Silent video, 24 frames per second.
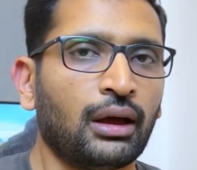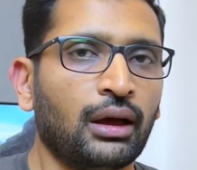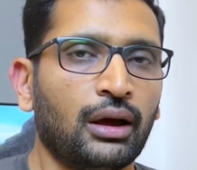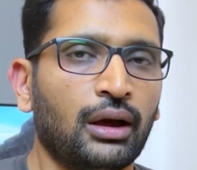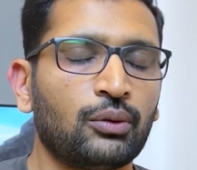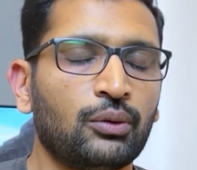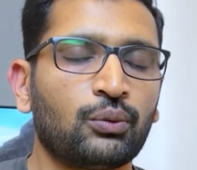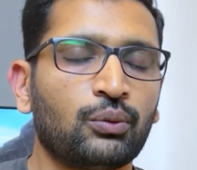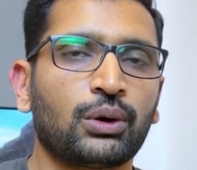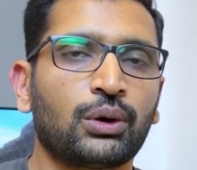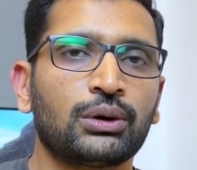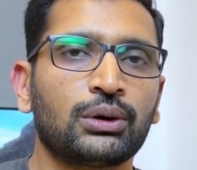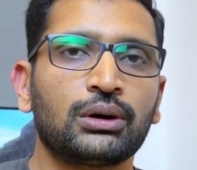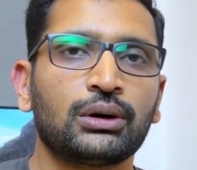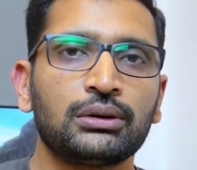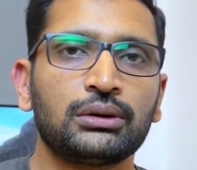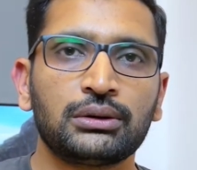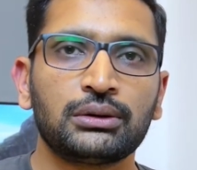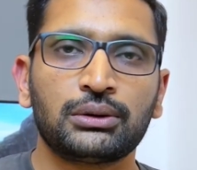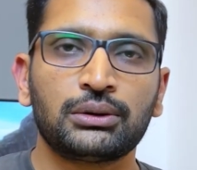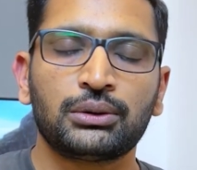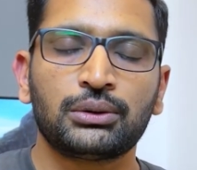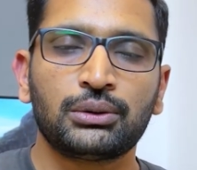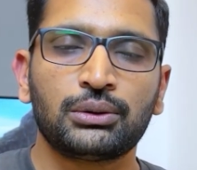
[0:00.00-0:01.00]
And what are
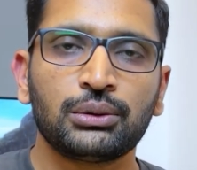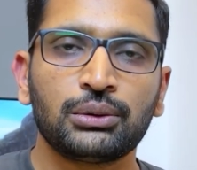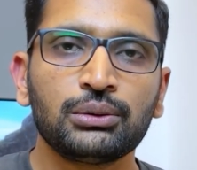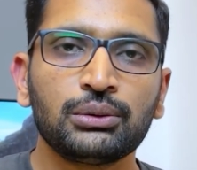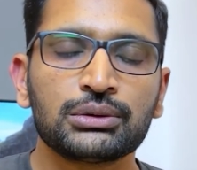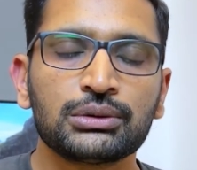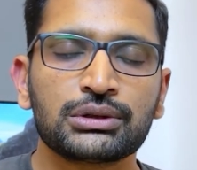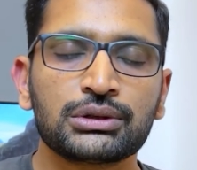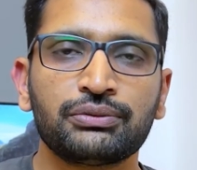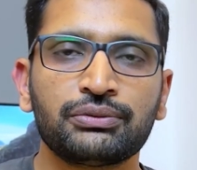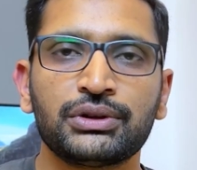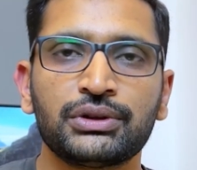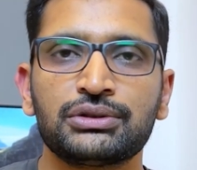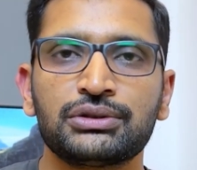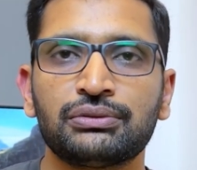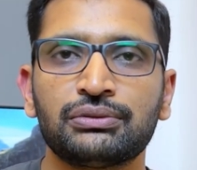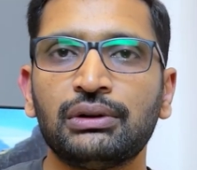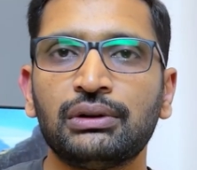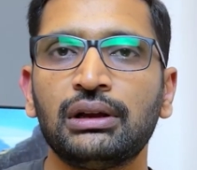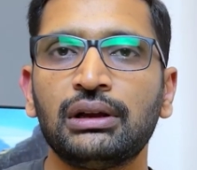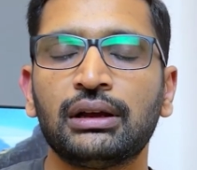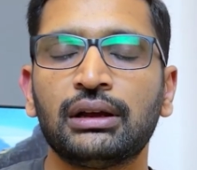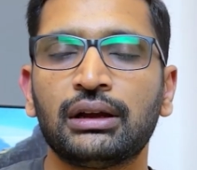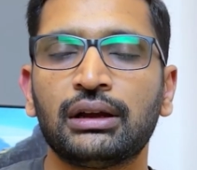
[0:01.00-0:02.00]
the tools which
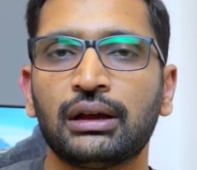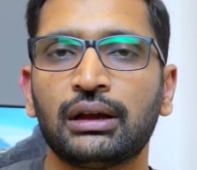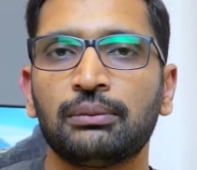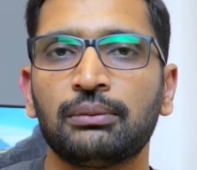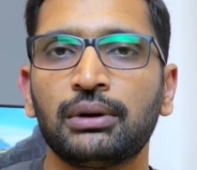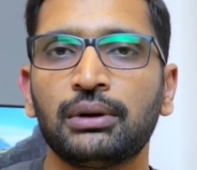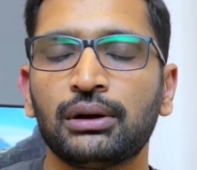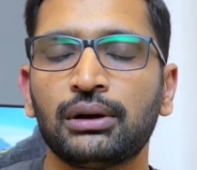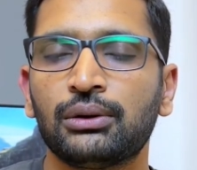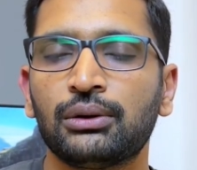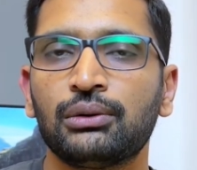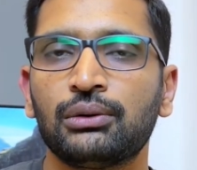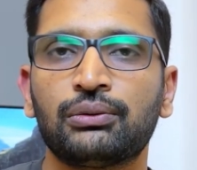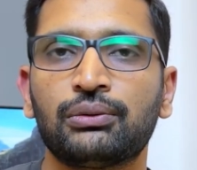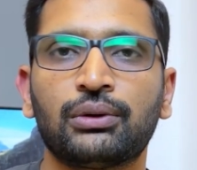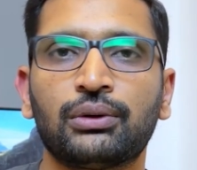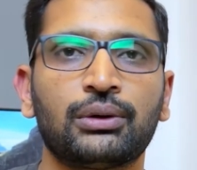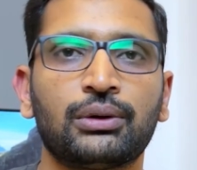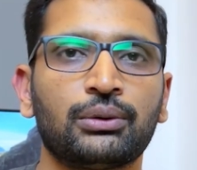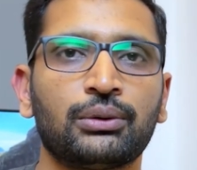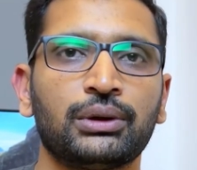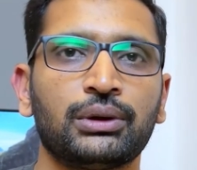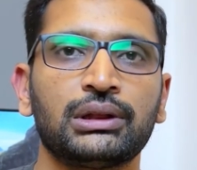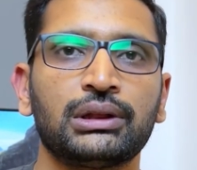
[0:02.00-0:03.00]
will enable you
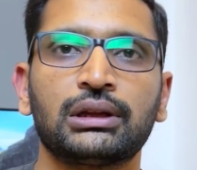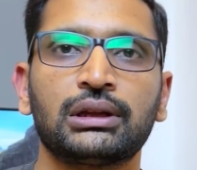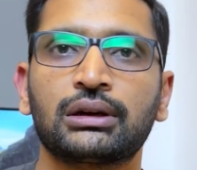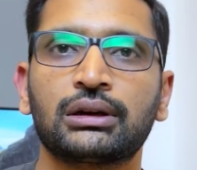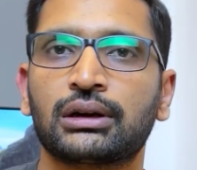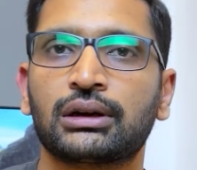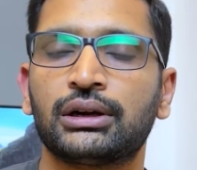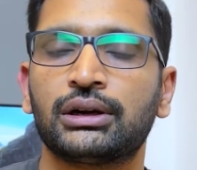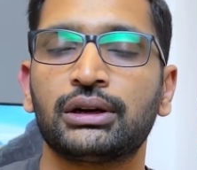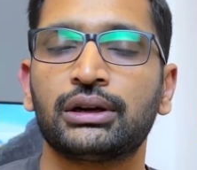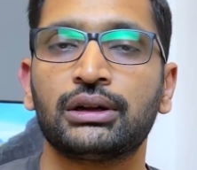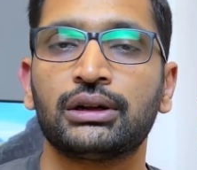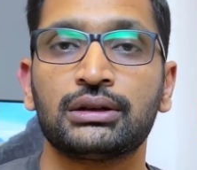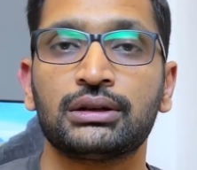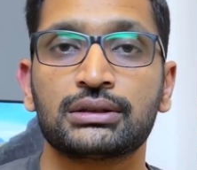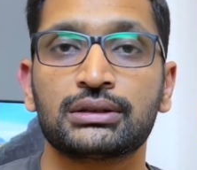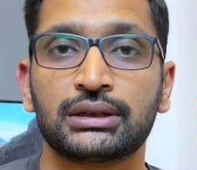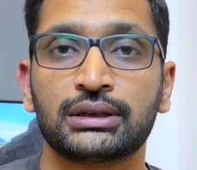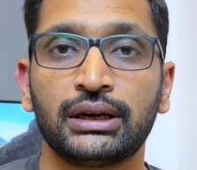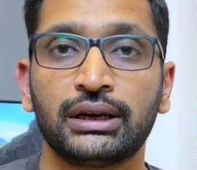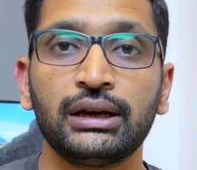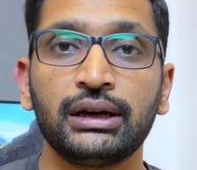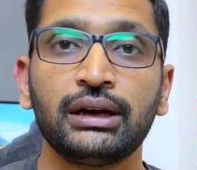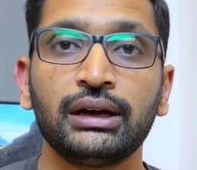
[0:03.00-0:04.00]
for doing the
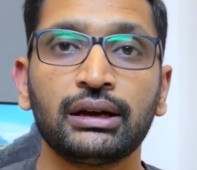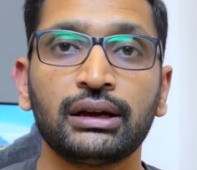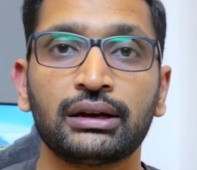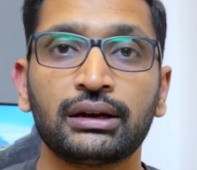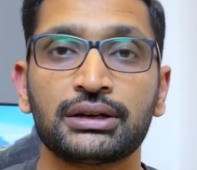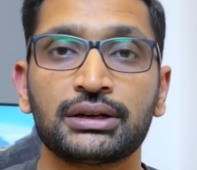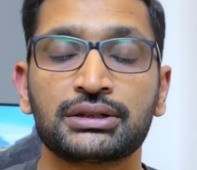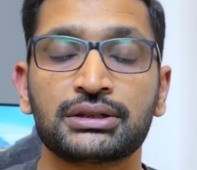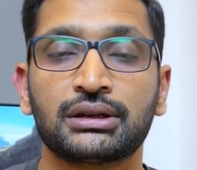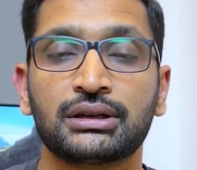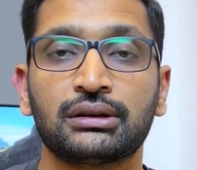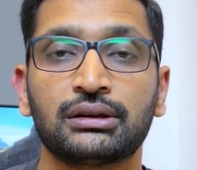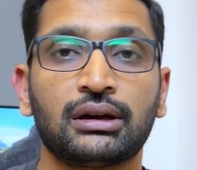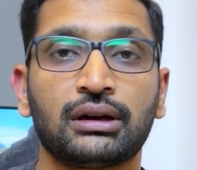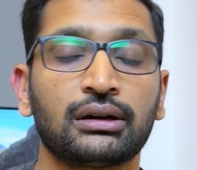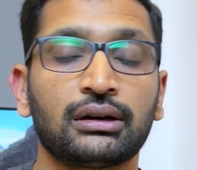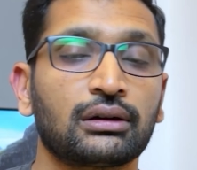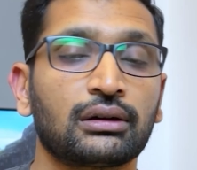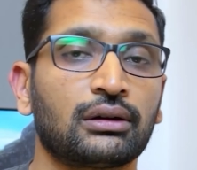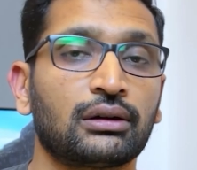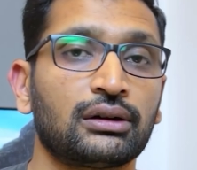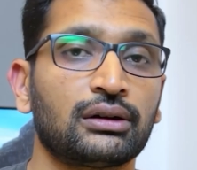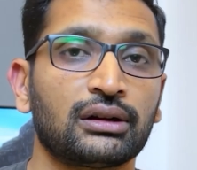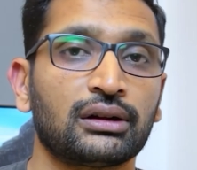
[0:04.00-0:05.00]
continuous integration
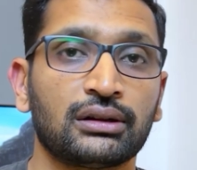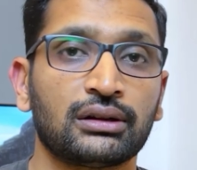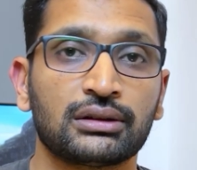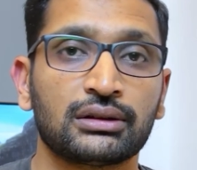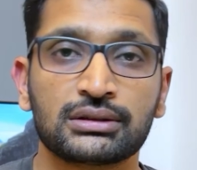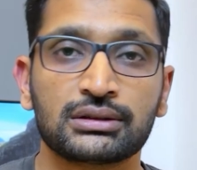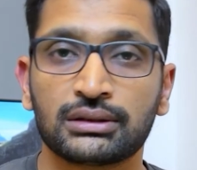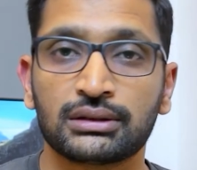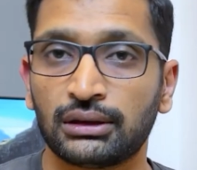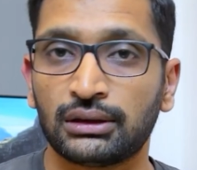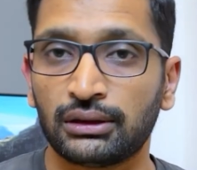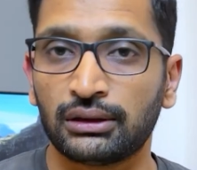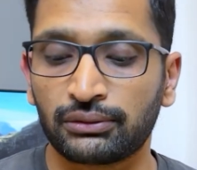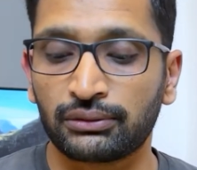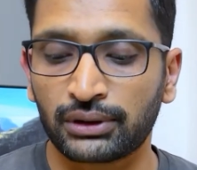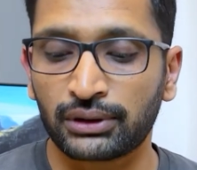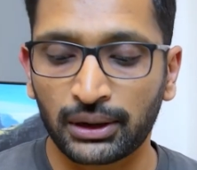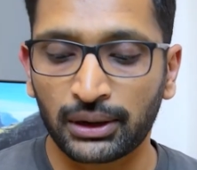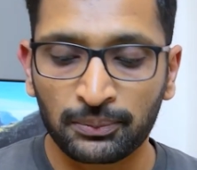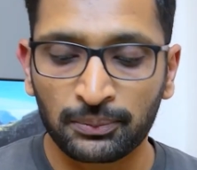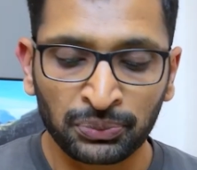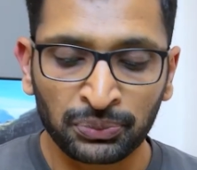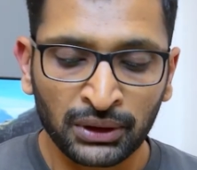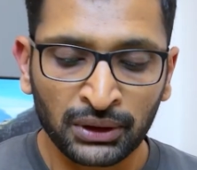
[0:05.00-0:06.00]
and continuous
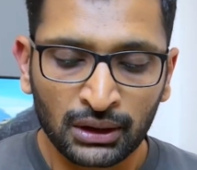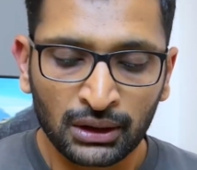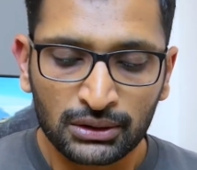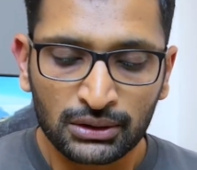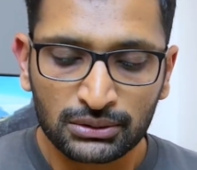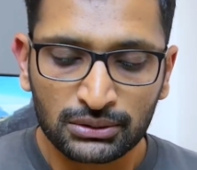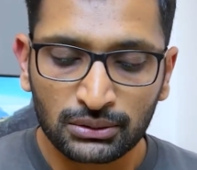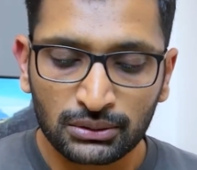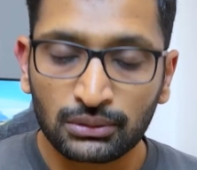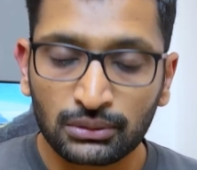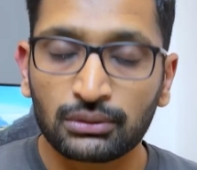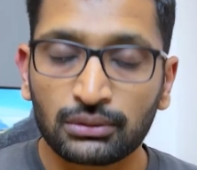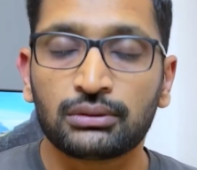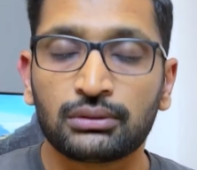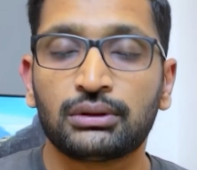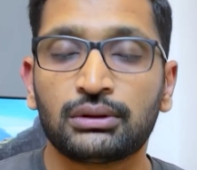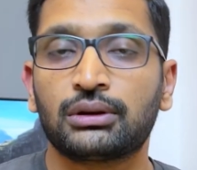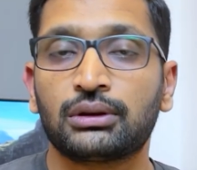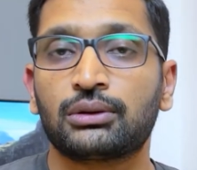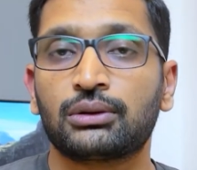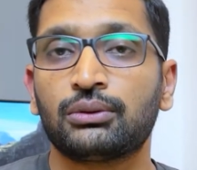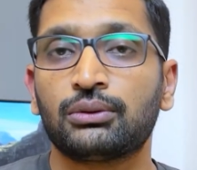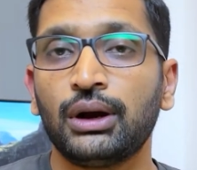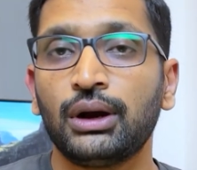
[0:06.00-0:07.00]
delivery? So
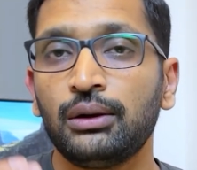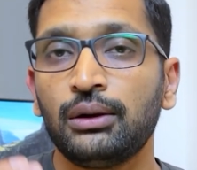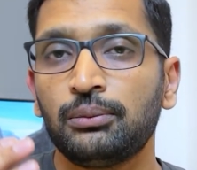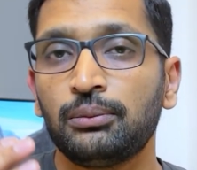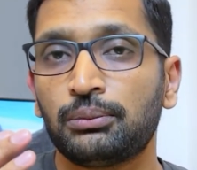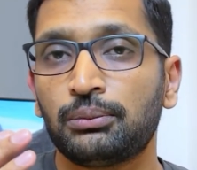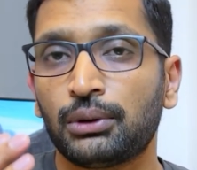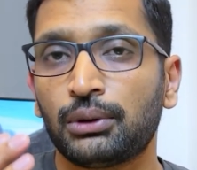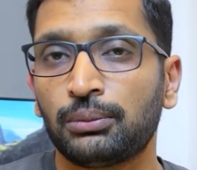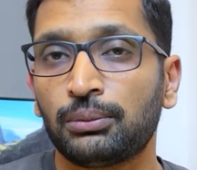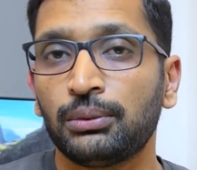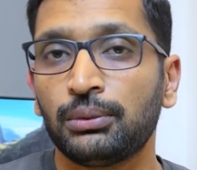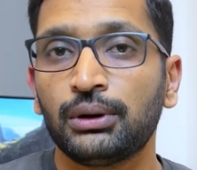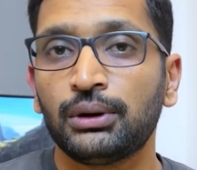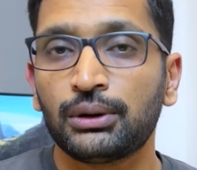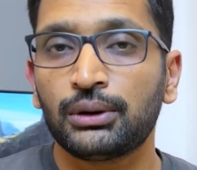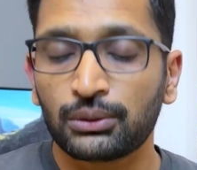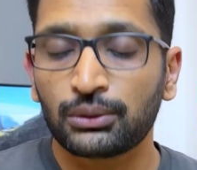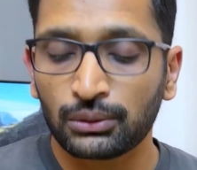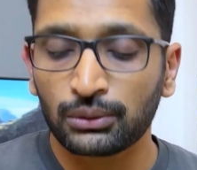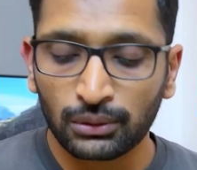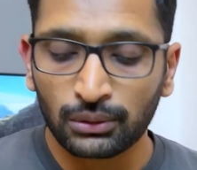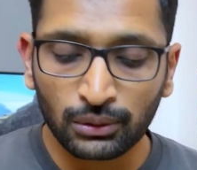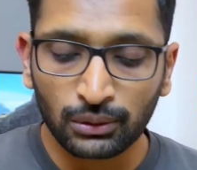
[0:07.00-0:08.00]
the quite
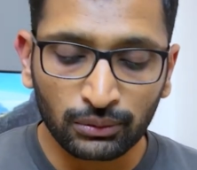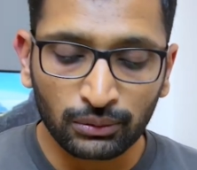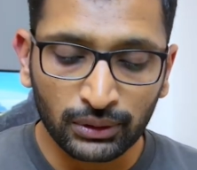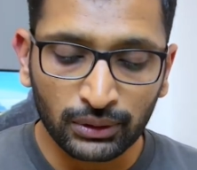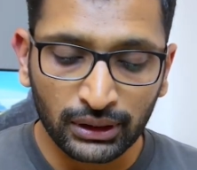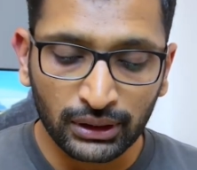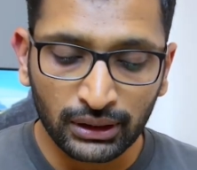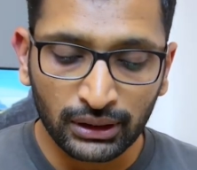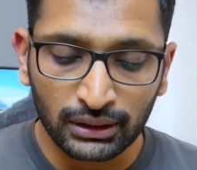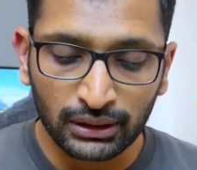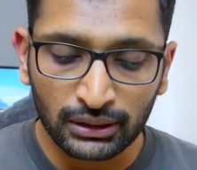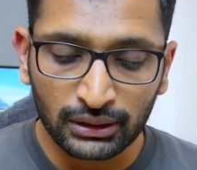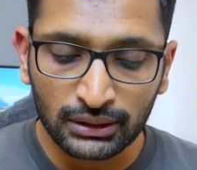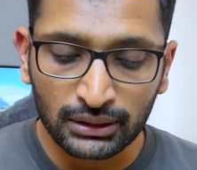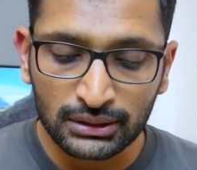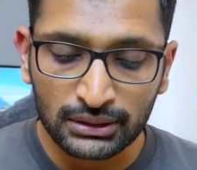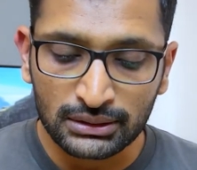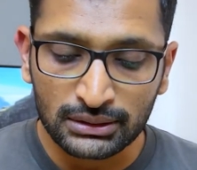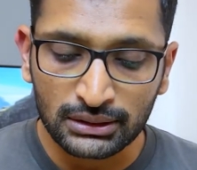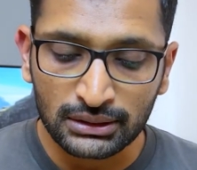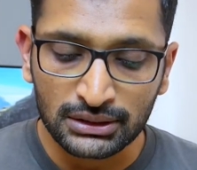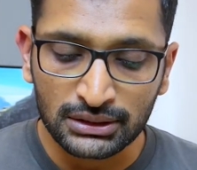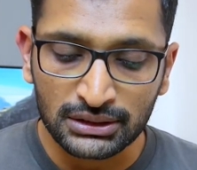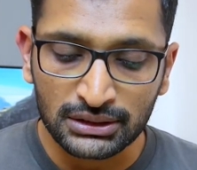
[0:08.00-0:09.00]
popular tool over here is the